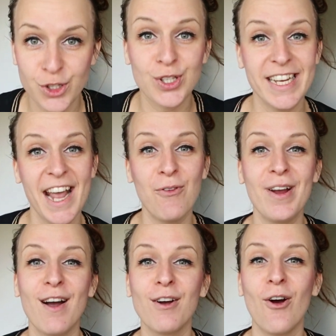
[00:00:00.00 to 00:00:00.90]
Today
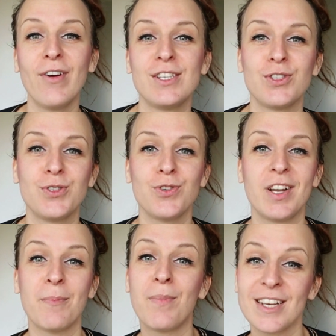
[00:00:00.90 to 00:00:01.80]
we are going to do
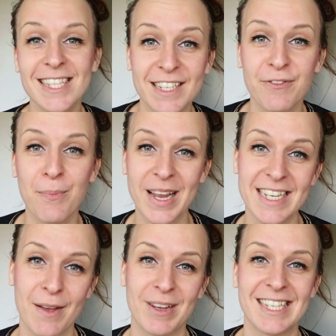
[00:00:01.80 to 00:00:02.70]
the Positive
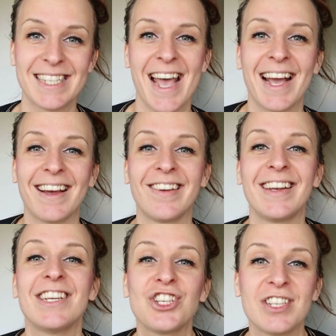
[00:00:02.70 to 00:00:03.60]
Pandemic Tag, an
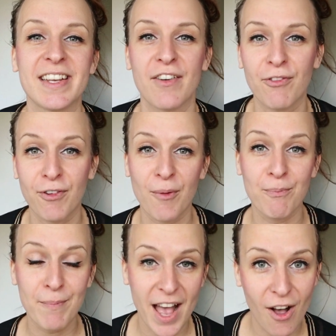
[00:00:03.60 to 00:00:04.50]
initiative
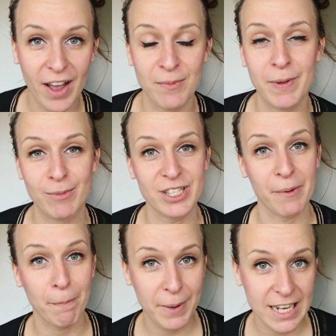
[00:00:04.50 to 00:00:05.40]
from Mel at Pebbles
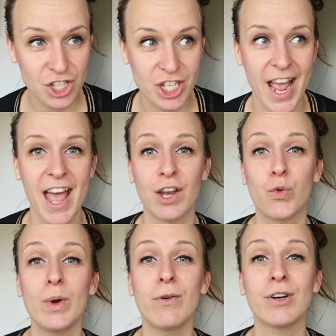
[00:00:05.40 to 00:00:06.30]
and Peach, and
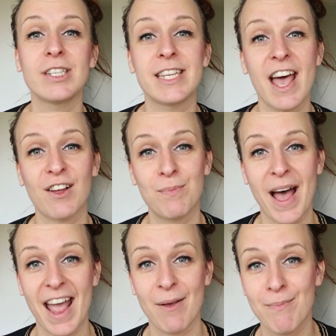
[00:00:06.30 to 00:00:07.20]
we were tagged
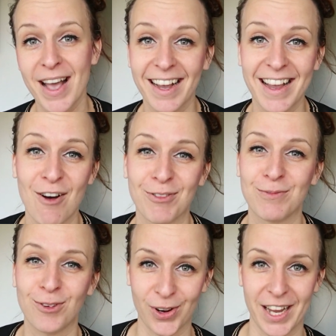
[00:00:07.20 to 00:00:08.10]
by Meg and Cal from
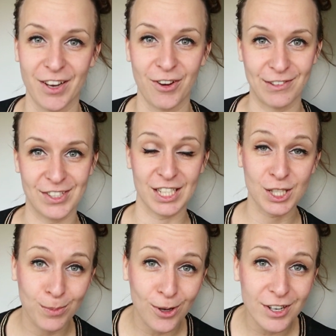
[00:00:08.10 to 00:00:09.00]
Floor and the Novs
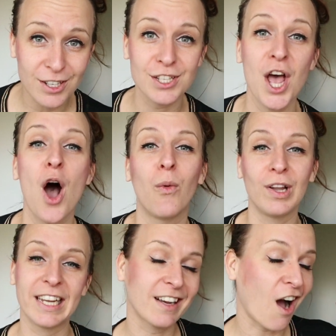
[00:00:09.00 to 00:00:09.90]
Explorers.
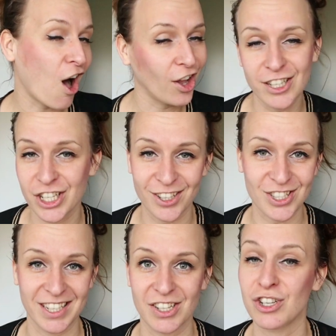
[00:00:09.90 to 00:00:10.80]
We'll link all the
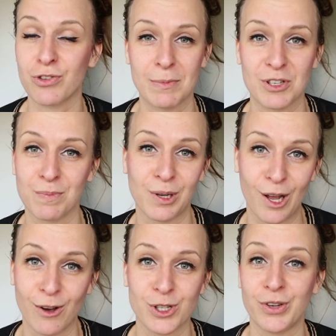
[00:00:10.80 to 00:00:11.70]
channels in the description
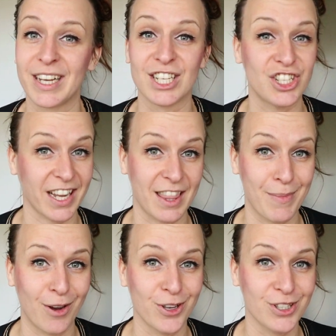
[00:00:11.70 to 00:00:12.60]
below so you can check
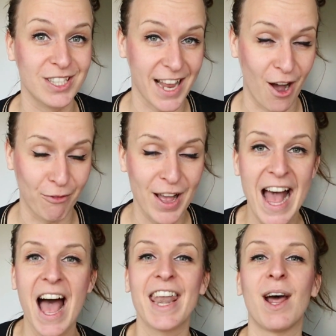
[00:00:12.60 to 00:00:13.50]
them out yourself.
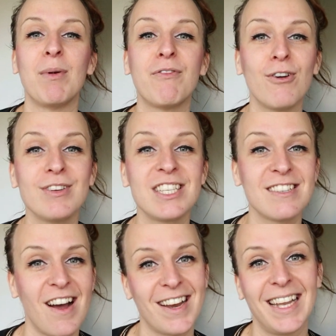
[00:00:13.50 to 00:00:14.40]
Now before we
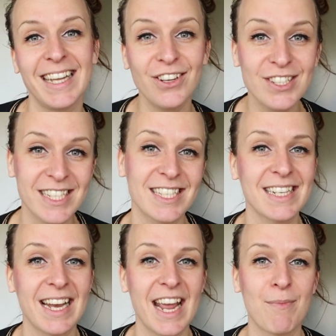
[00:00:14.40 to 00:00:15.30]
start, a little
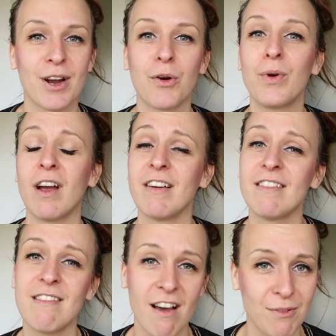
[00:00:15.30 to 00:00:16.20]
disclaimer, we are
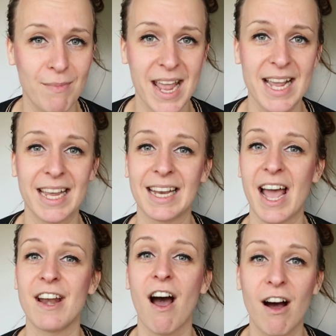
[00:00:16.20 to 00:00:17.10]
not making
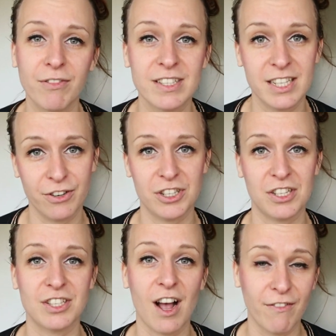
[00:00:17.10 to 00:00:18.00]
light of the
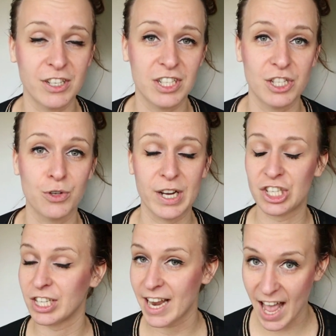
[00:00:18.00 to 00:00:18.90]
seriousness of the
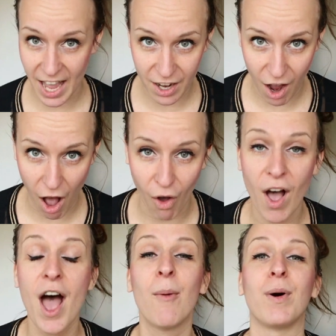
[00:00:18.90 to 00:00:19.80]
situation at
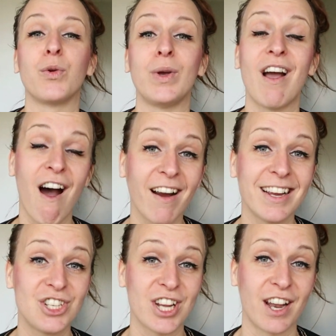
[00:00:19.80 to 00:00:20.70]
all, but we are
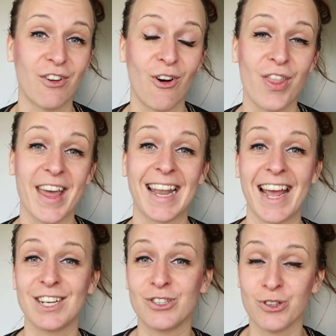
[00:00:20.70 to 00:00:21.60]
a channel that
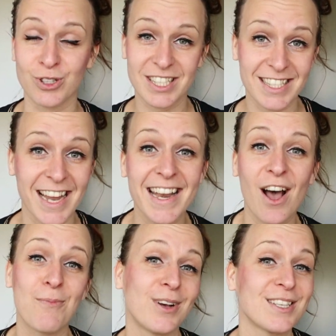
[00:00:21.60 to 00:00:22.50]
like to send
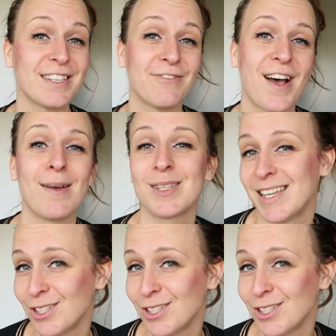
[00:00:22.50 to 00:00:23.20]
out positive vibes